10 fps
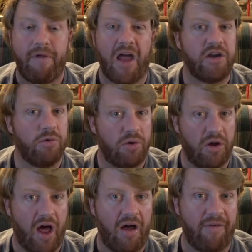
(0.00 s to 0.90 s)
and you
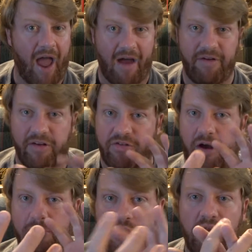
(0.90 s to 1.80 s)
love having
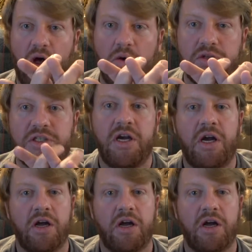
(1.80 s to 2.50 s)
some close